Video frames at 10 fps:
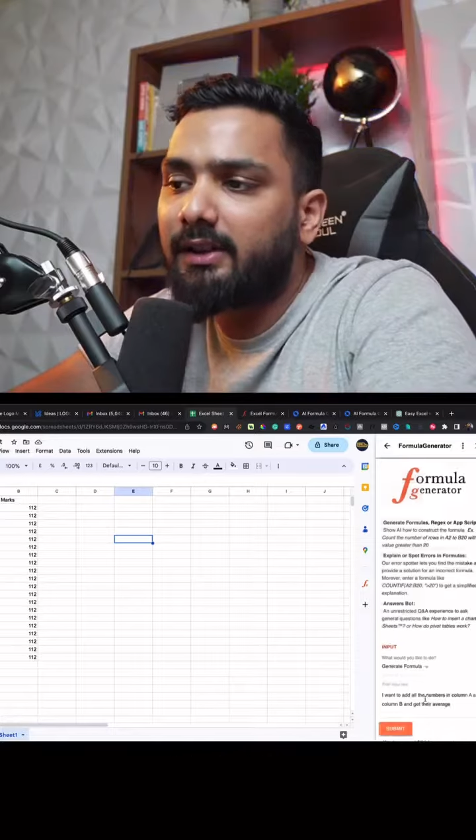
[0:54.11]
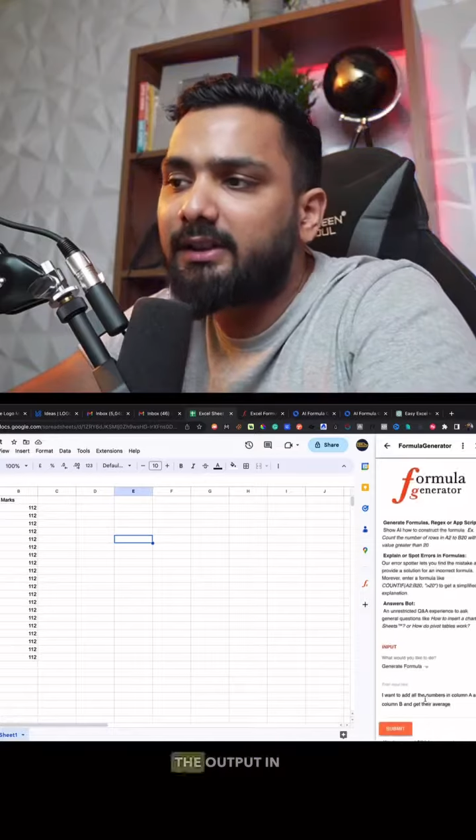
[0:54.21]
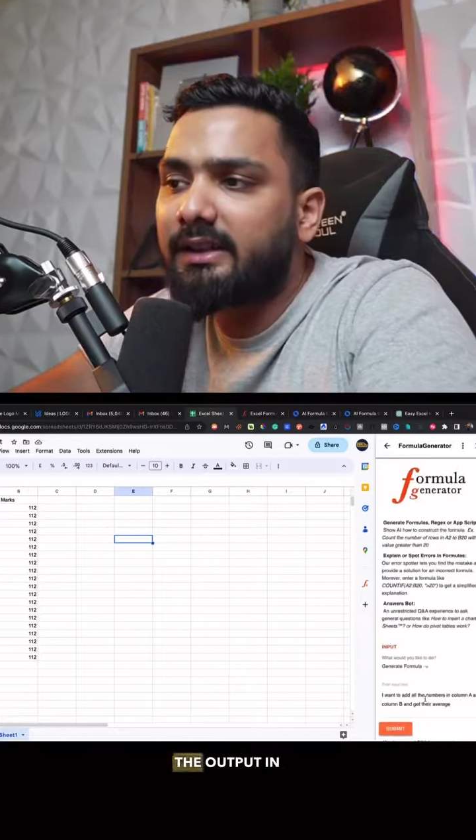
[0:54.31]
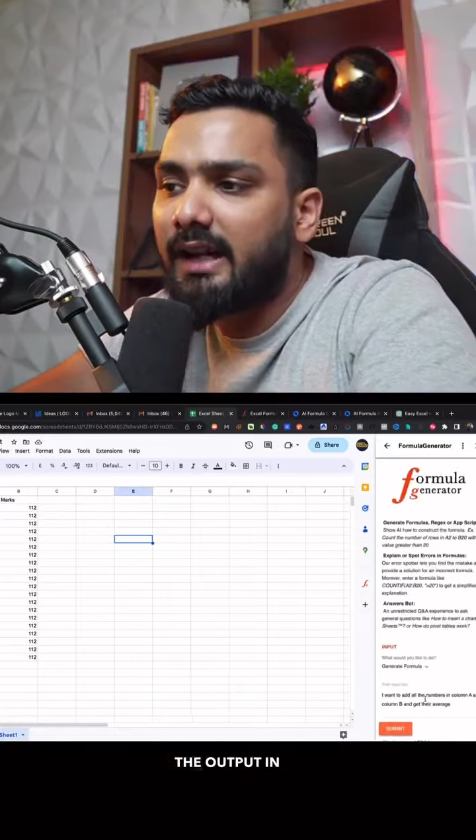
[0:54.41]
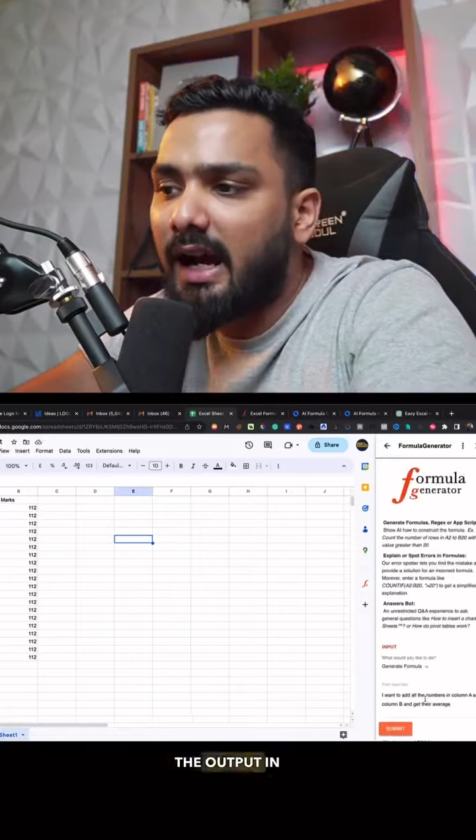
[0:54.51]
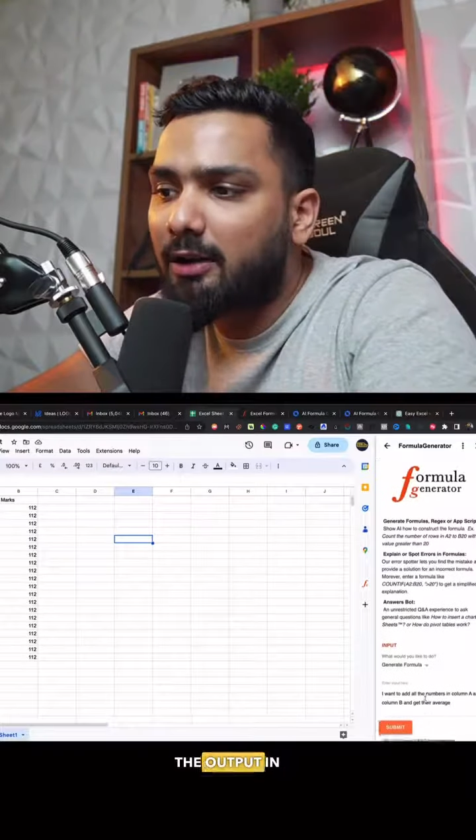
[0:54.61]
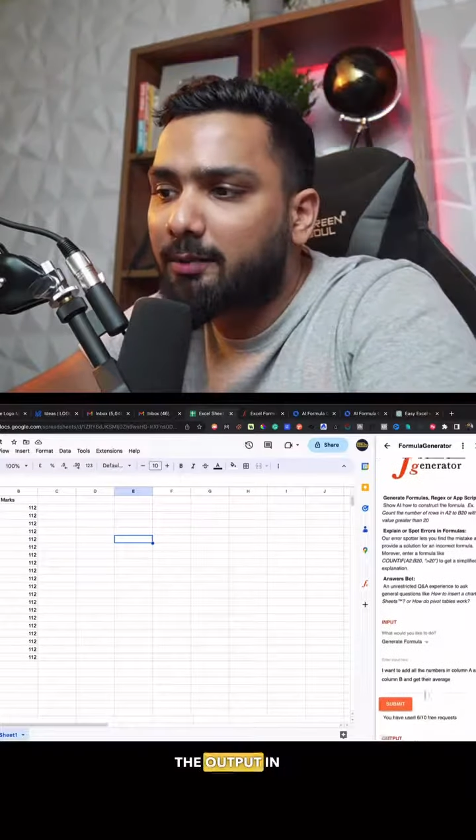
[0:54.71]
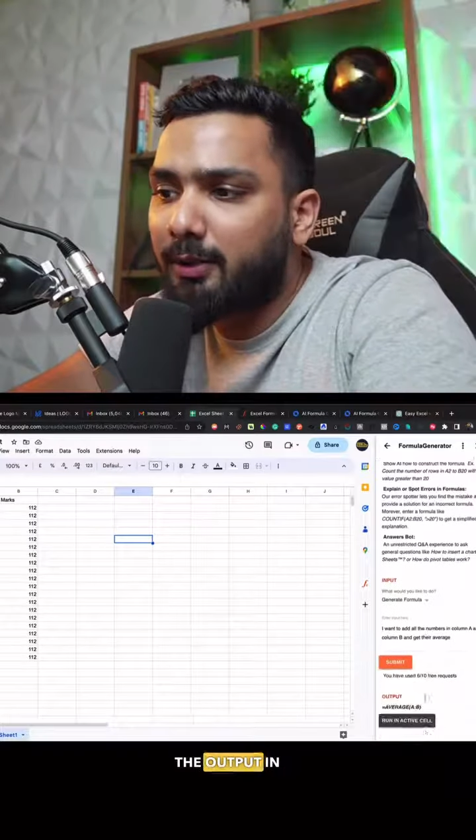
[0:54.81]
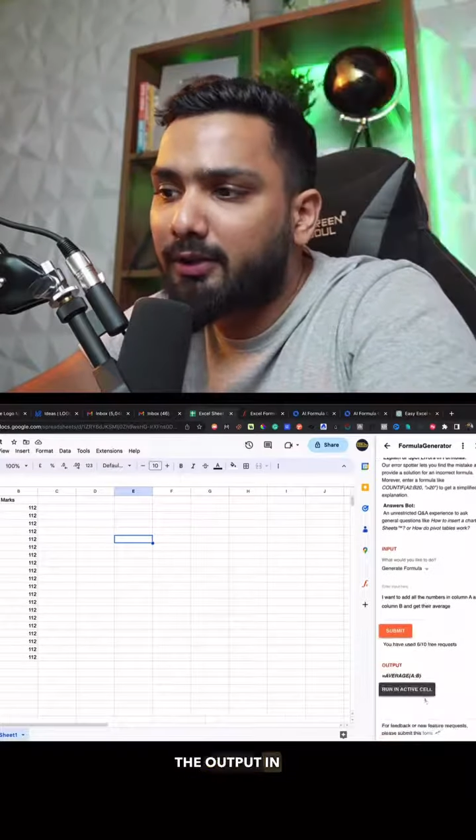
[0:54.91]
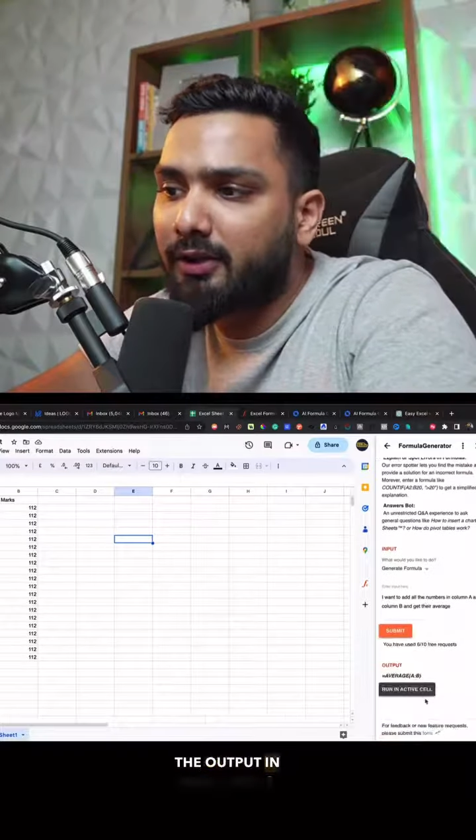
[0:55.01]
the
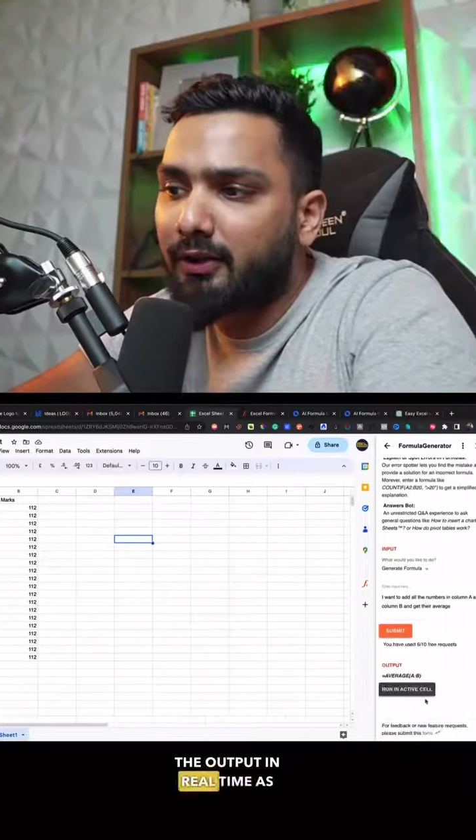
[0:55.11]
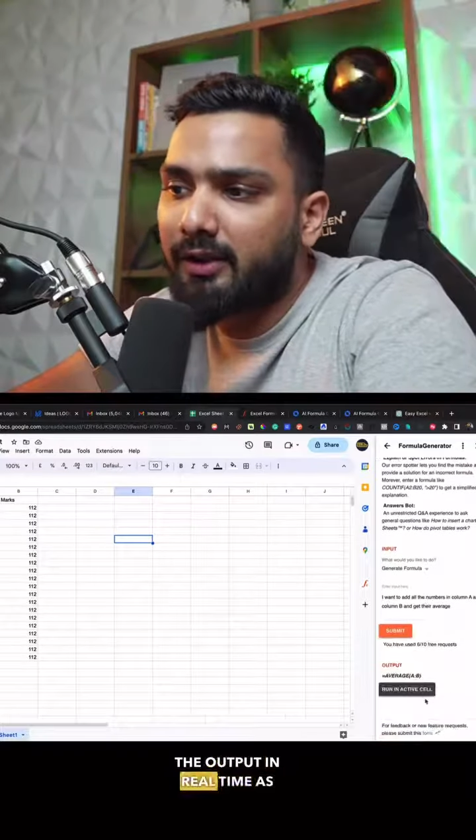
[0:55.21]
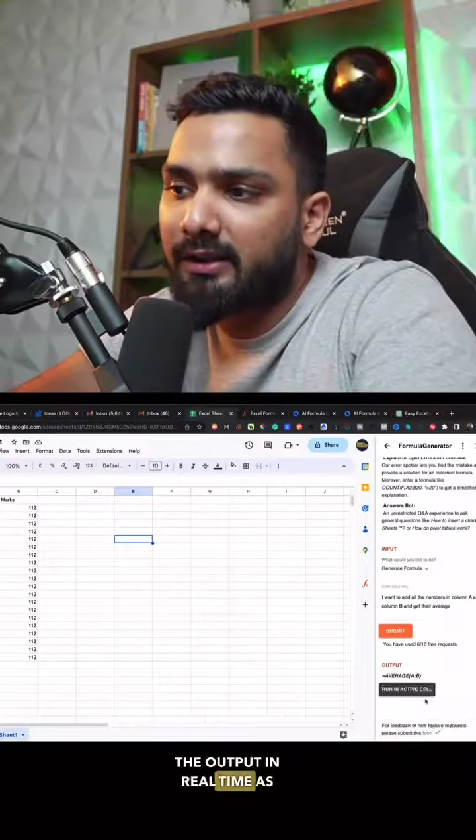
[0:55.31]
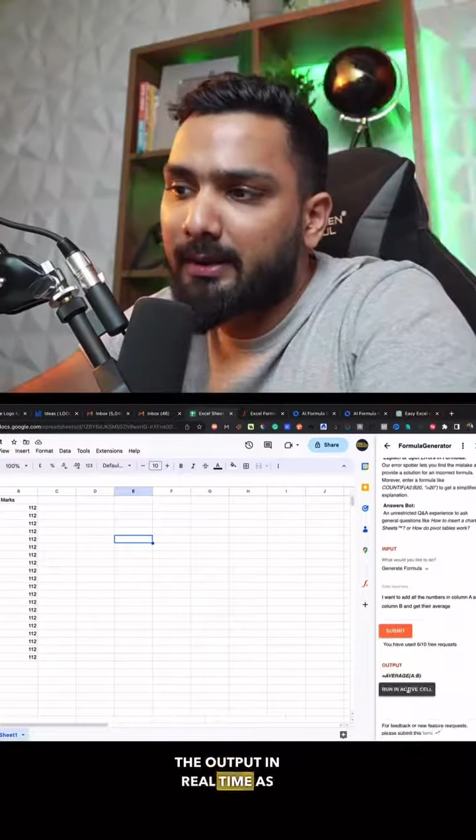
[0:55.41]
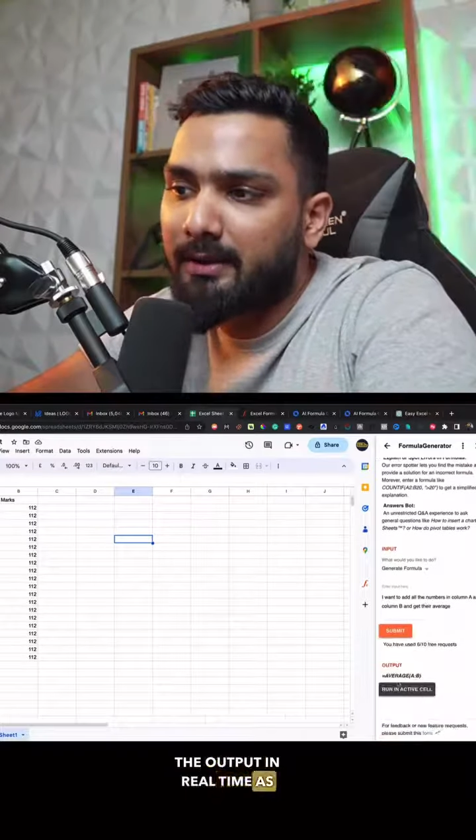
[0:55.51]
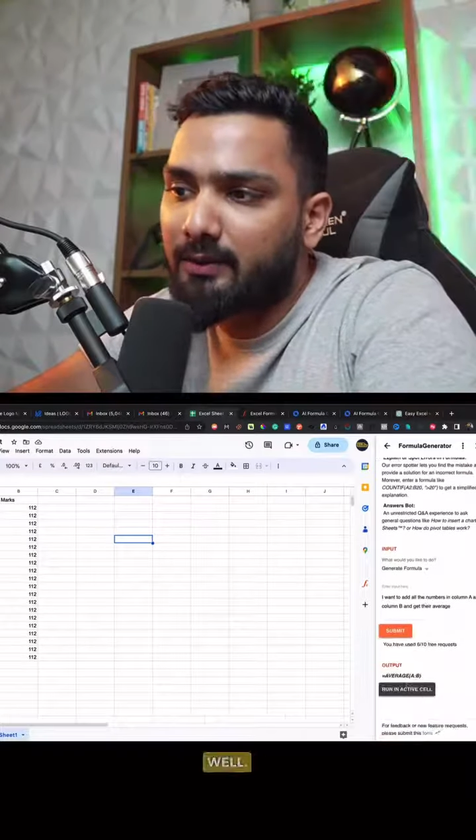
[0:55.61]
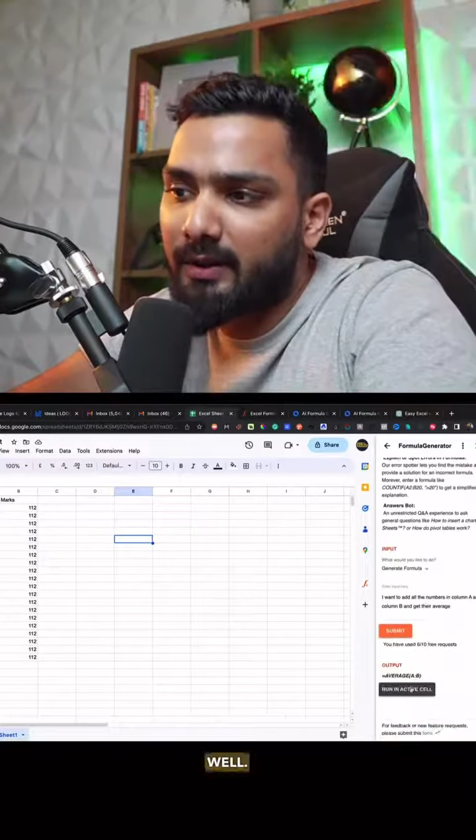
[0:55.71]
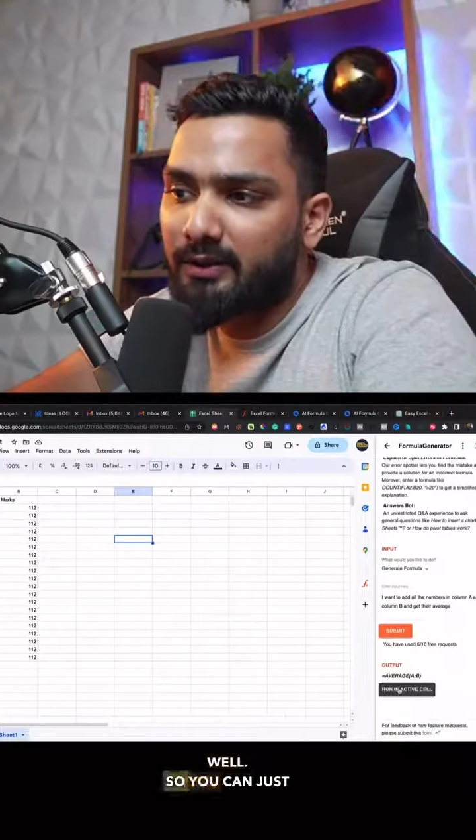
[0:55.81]
output in real time as well.